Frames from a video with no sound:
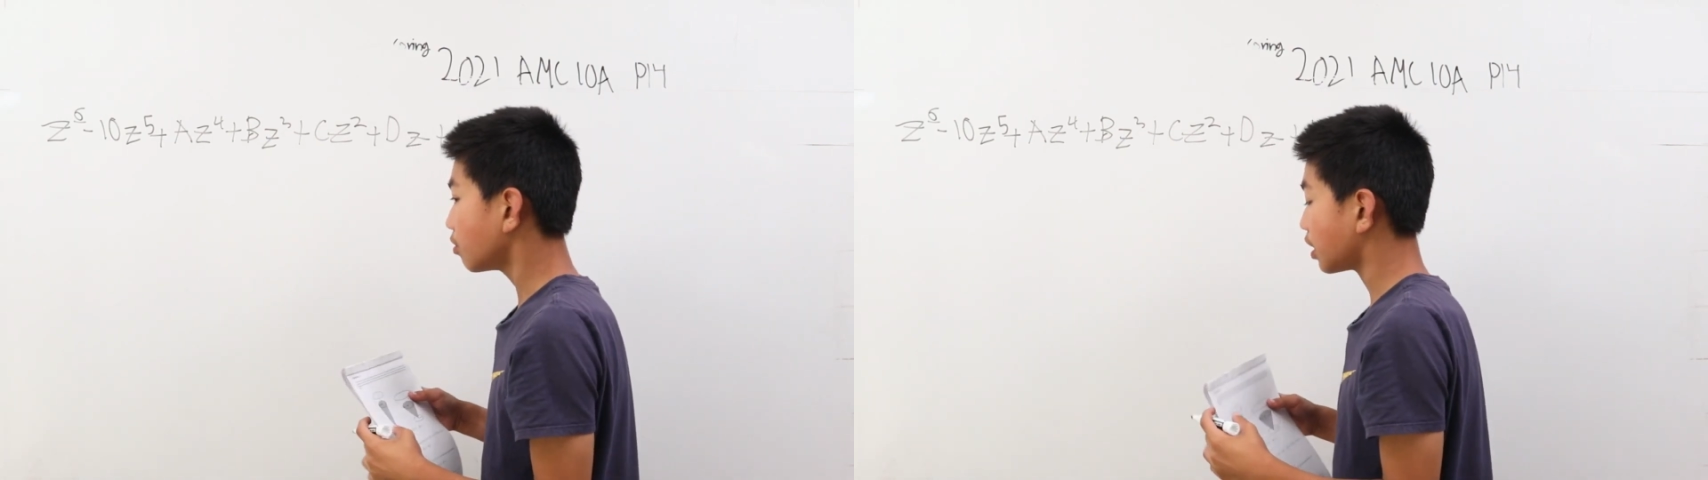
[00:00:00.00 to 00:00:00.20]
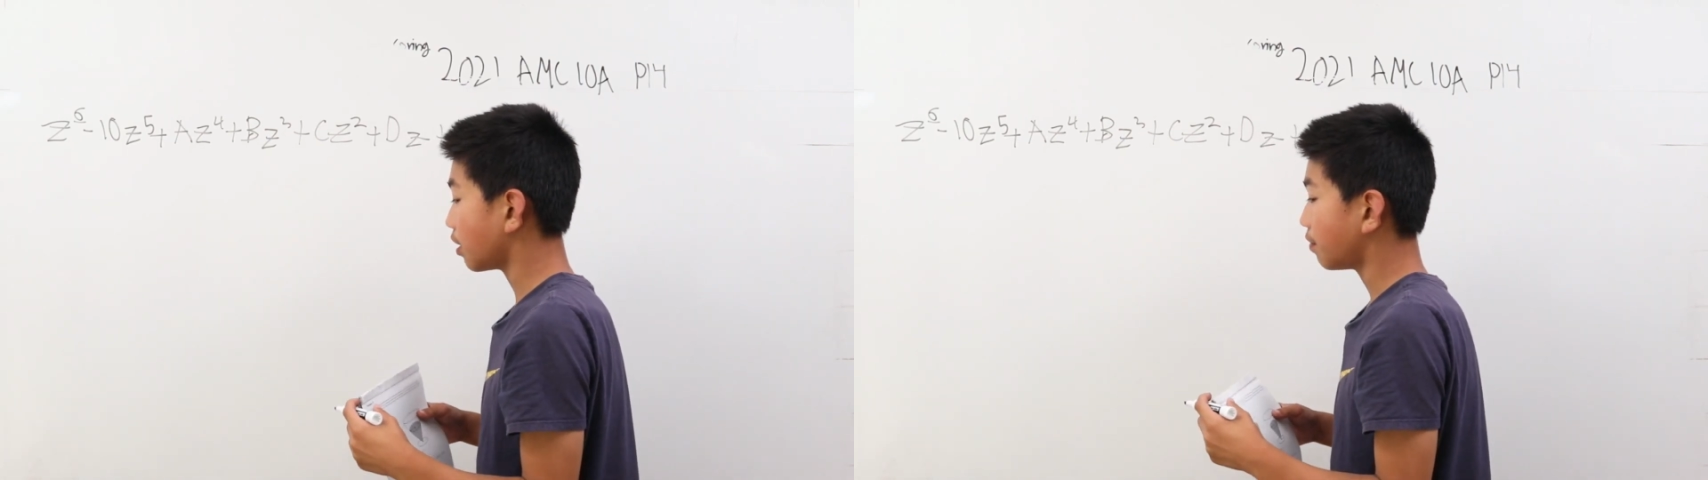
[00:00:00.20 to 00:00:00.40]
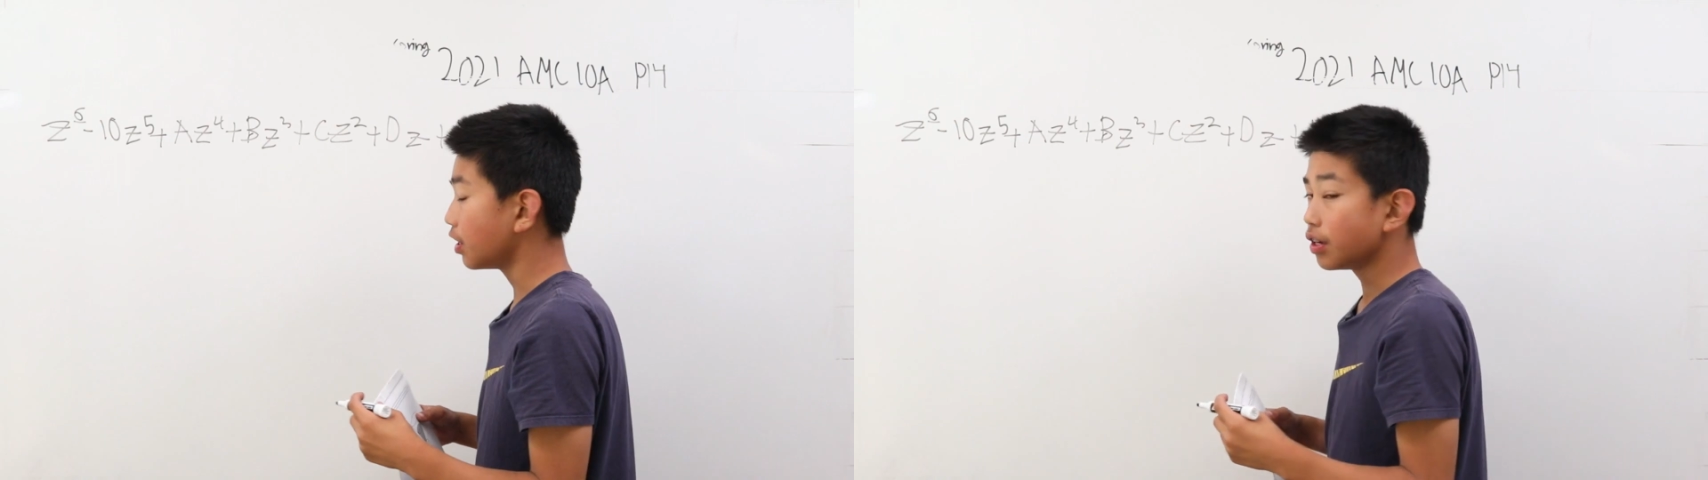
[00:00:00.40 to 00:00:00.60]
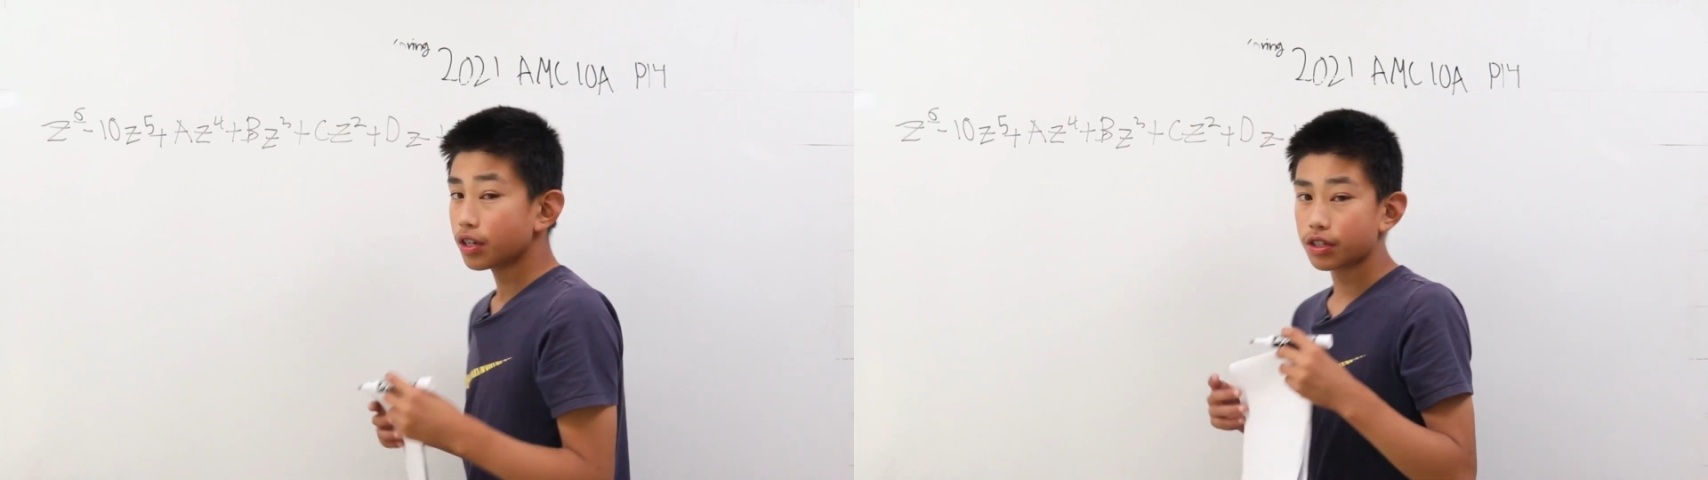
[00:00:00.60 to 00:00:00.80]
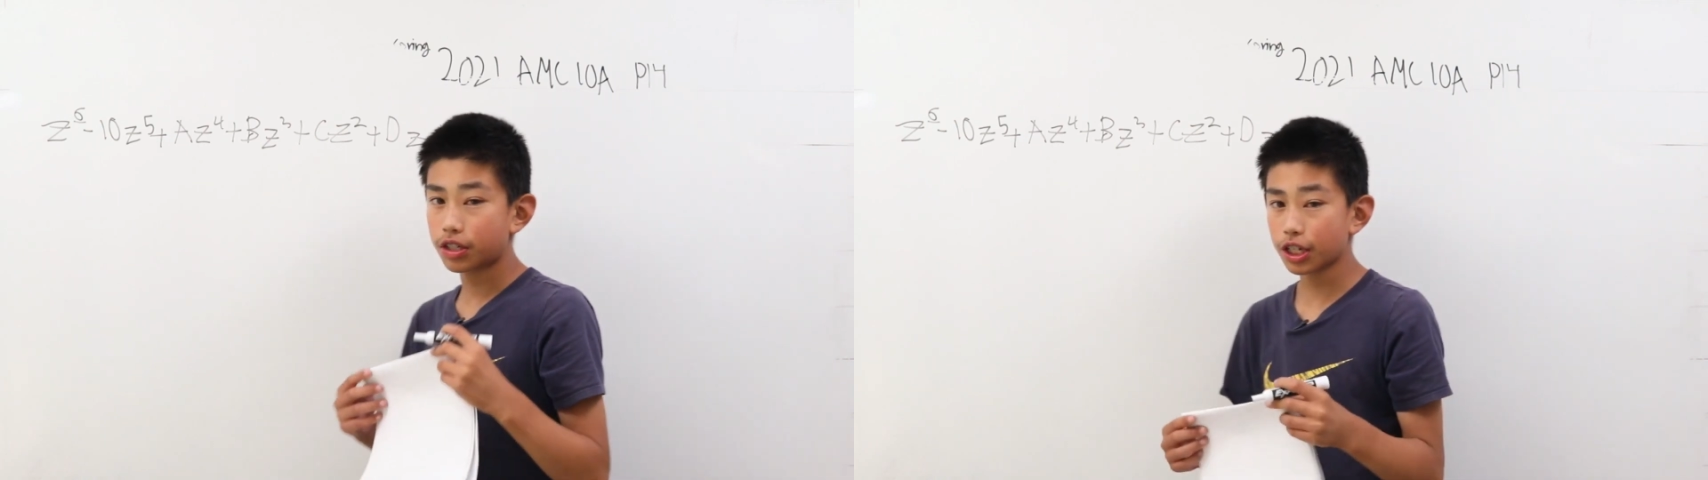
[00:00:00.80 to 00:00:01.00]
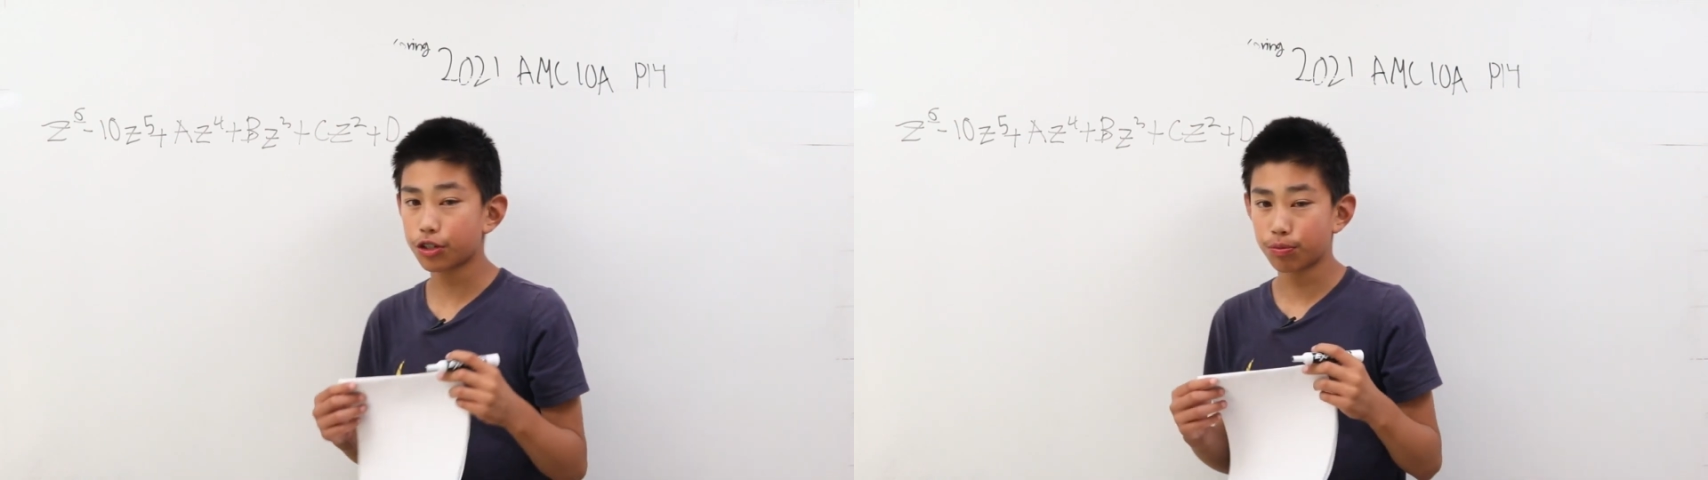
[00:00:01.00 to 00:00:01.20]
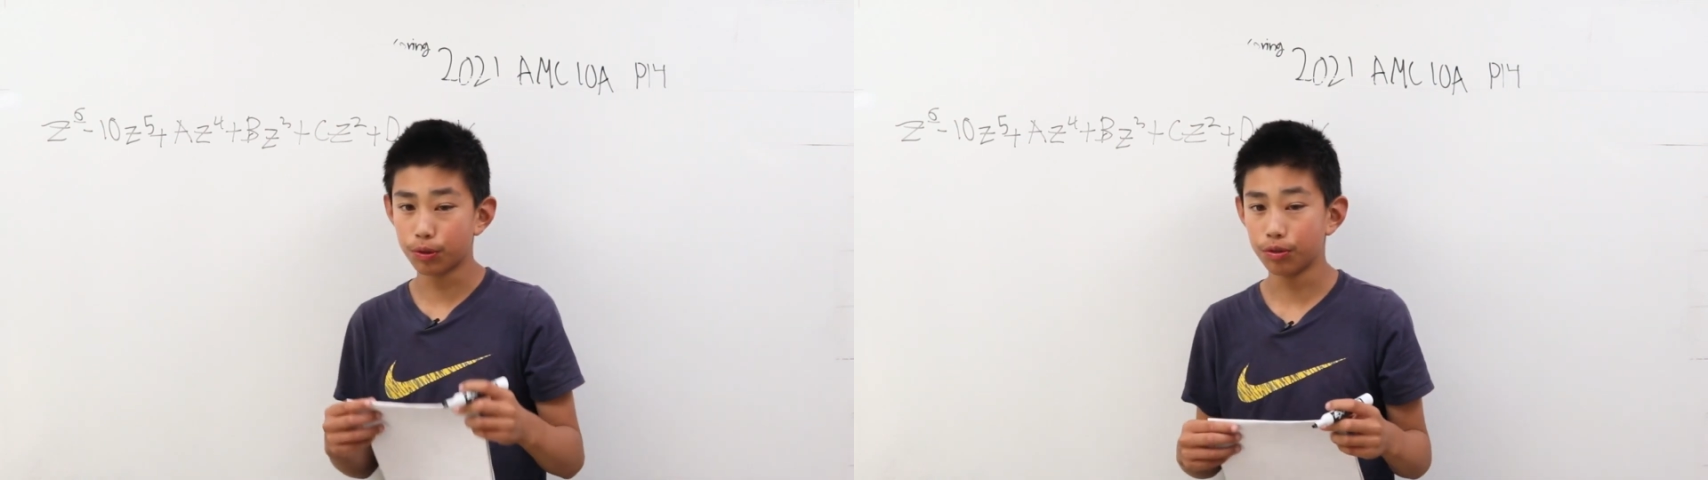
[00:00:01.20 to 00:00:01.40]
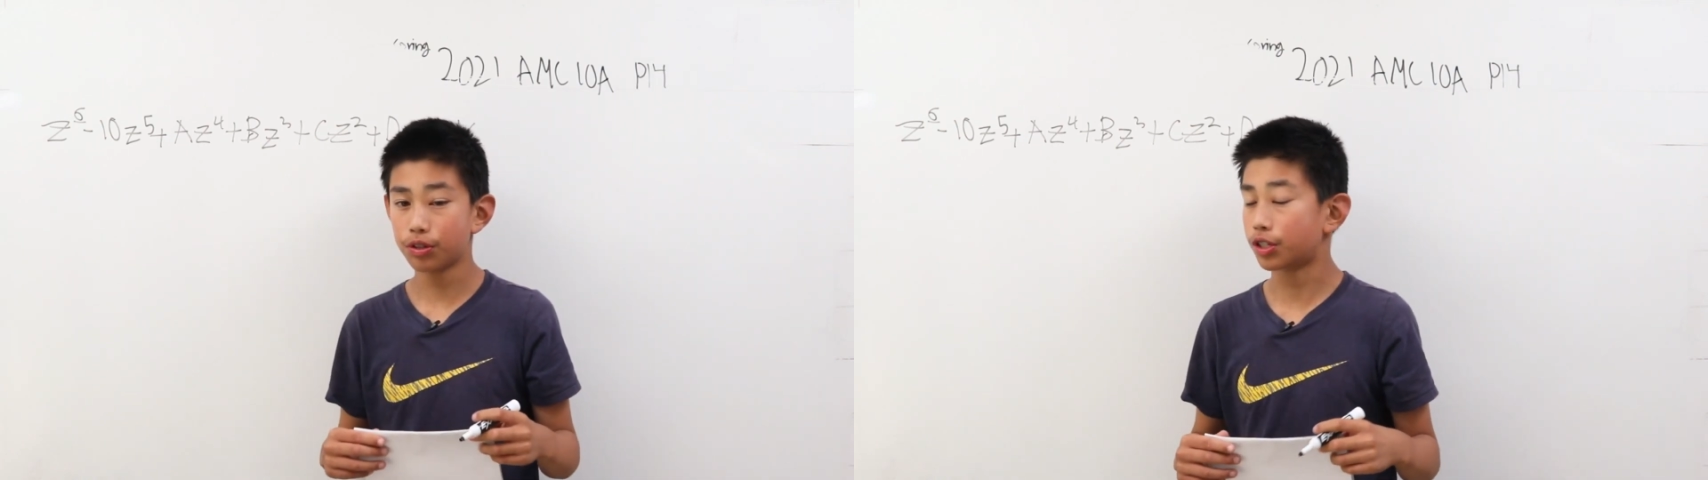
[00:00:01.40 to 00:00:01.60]
We have six
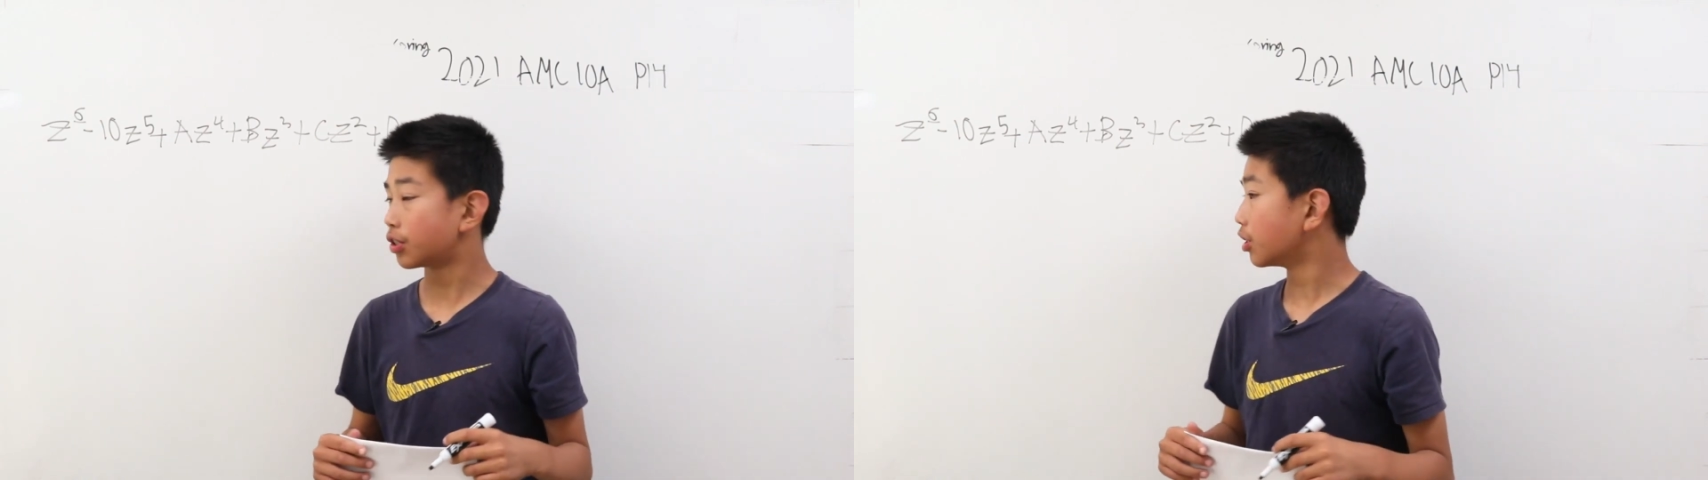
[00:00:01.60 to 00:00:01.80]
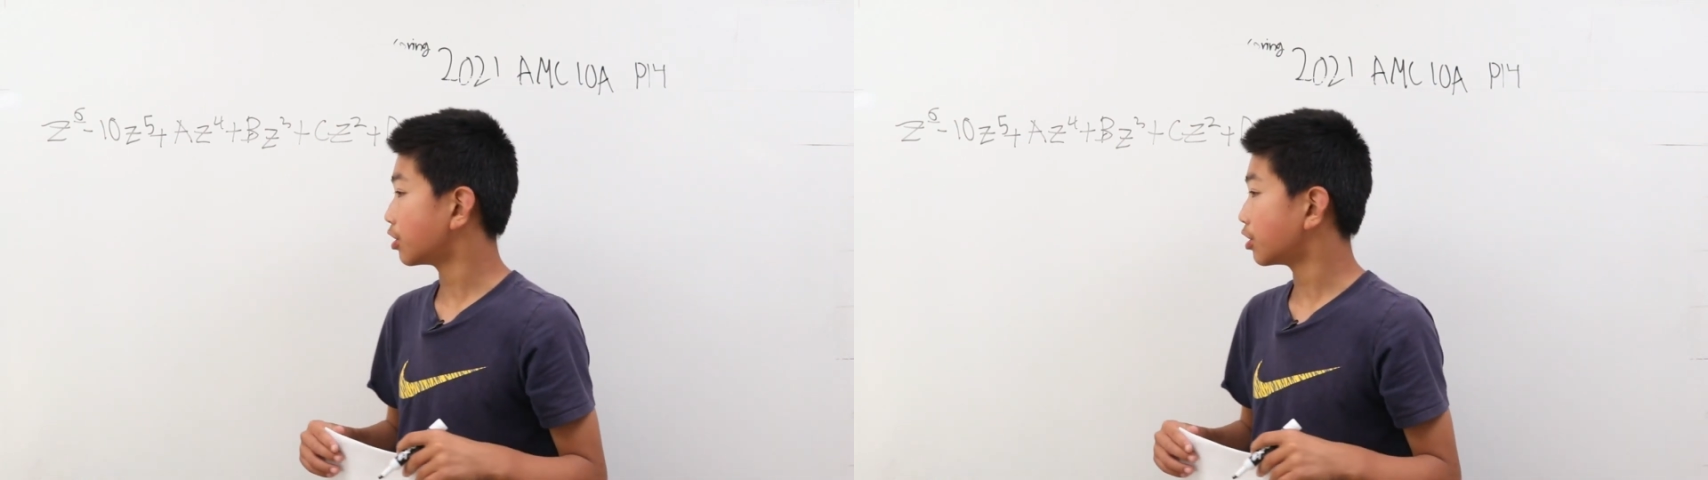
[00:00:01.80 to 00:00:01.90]
roots,